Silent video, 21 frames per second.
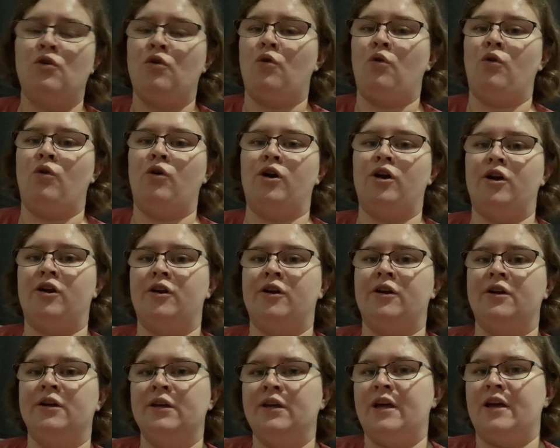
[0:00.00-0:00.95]
Or
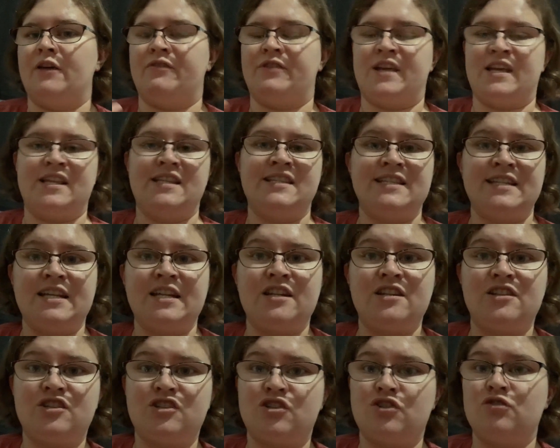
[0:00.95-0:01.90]
if kids
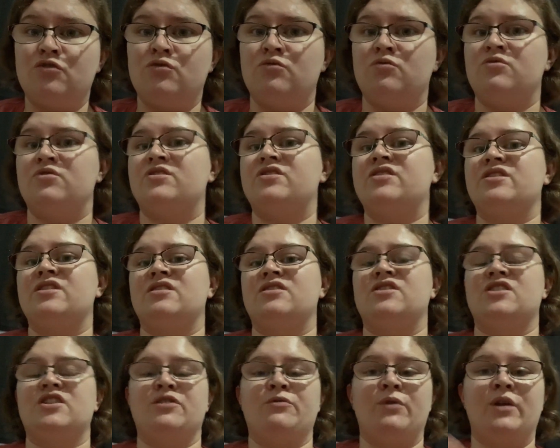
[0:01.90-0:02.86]
needed shoes,
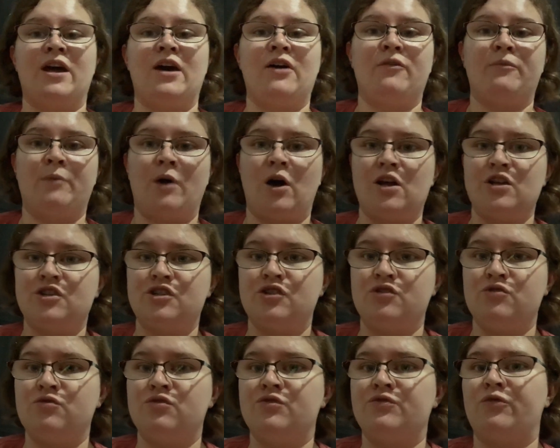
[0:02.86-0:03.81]
she went out and bought
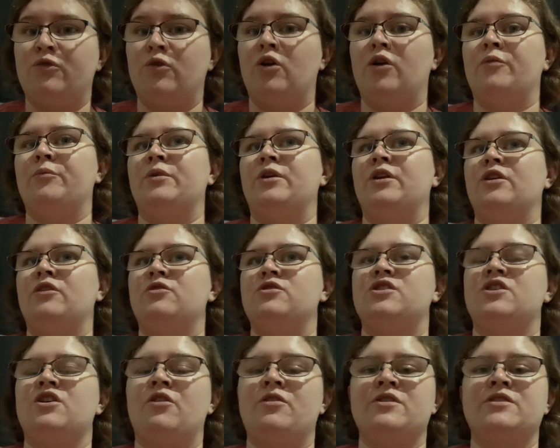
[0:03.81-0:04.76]
shoes for them. You know,
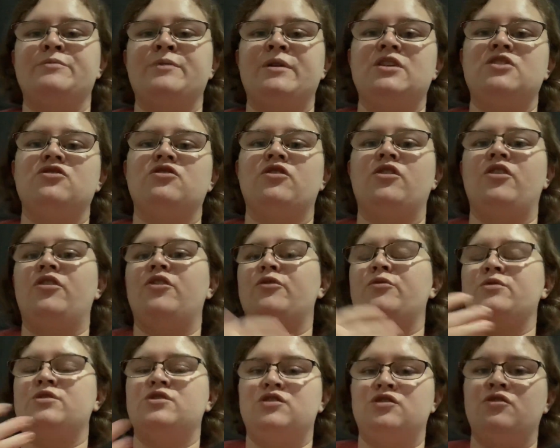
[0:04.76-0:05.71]
she always made sure that there
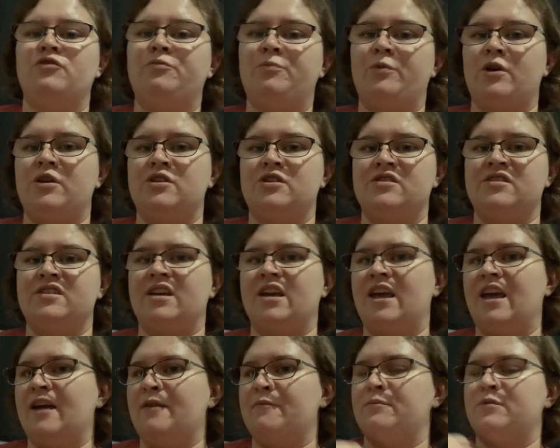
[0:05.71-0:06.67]
was toothbrushes at
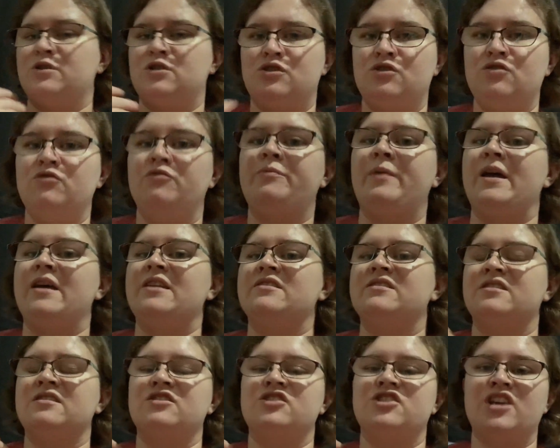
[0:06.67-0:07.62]
camp and
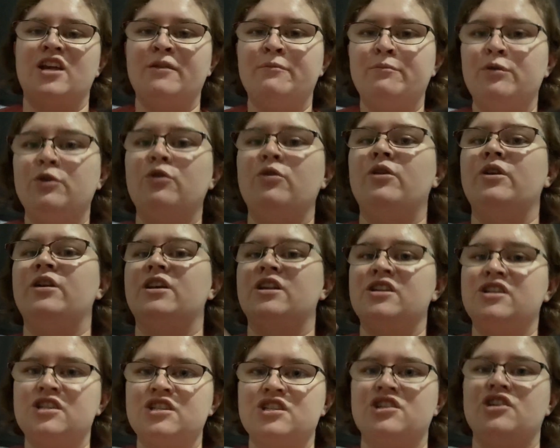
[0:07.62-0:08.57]
toothpaste and shampoo and
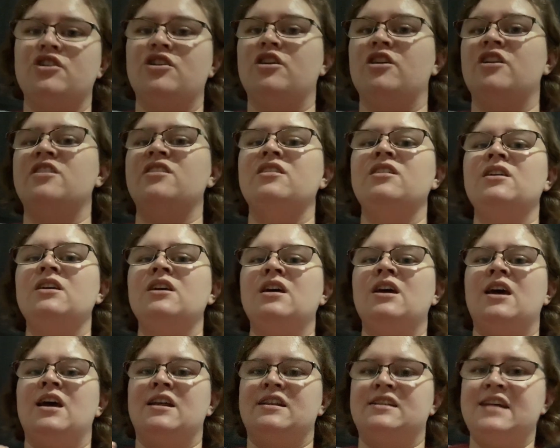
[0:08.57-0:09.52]
conditioner and,
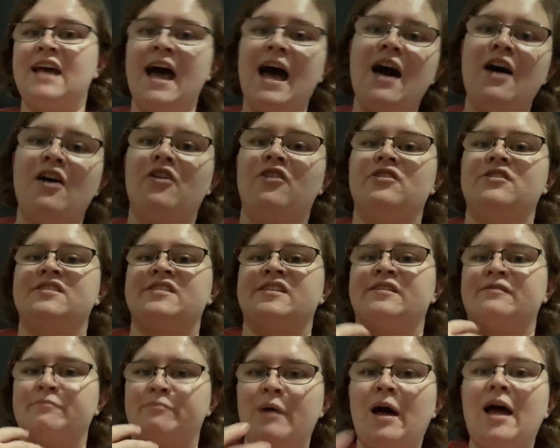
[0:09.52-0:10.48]
and towels
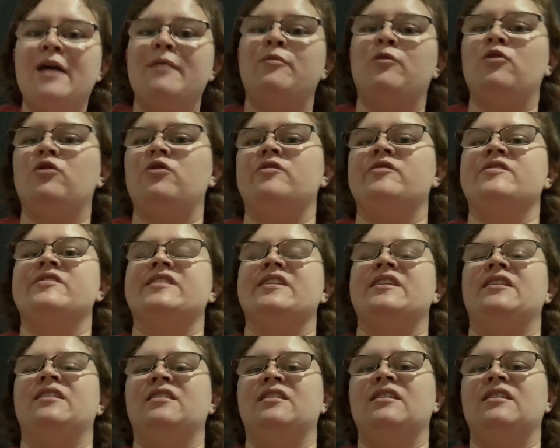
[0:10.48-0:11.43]
and Bibles and